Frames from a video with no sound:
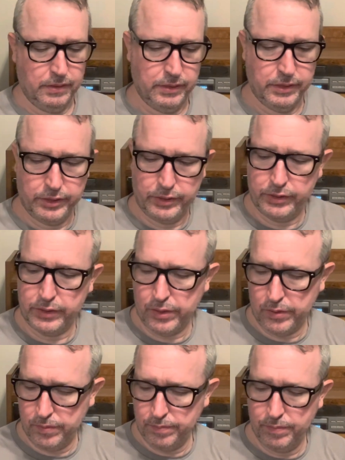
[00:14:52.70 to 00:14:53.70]

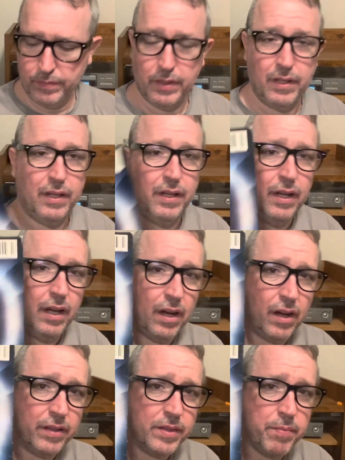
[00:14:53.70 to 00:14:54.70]
So
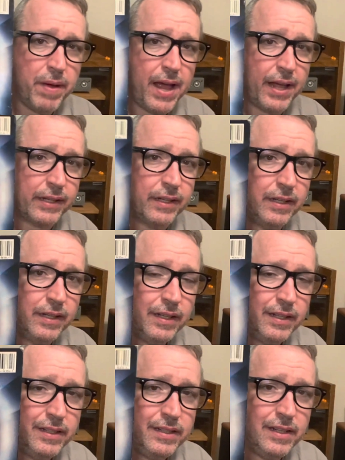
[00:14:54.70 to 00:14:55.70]
on the back,
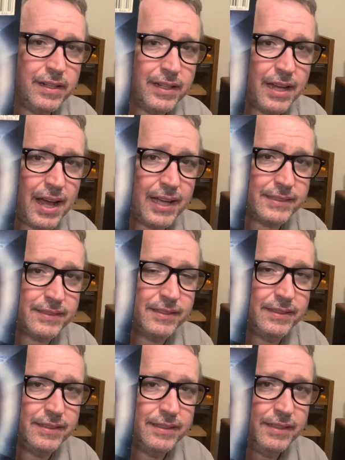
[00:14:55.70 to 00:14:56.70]
you got
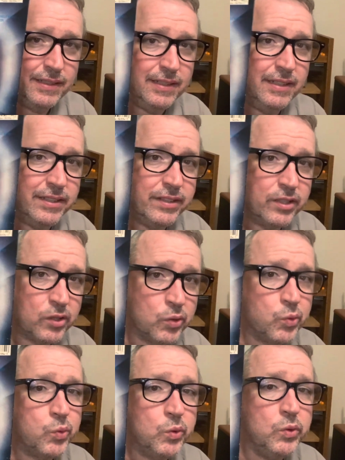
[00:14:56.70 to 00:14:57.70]
the
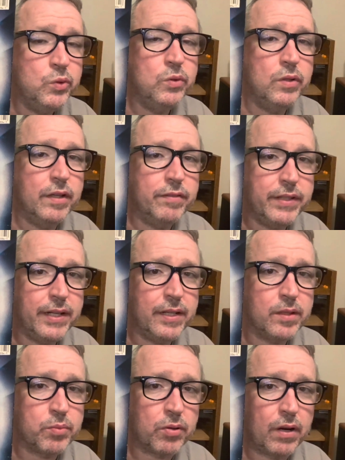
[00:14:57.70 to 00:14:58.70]
crew of the
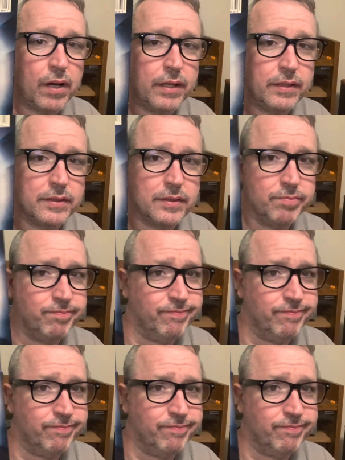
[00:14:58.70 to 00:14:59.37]
Enterprise.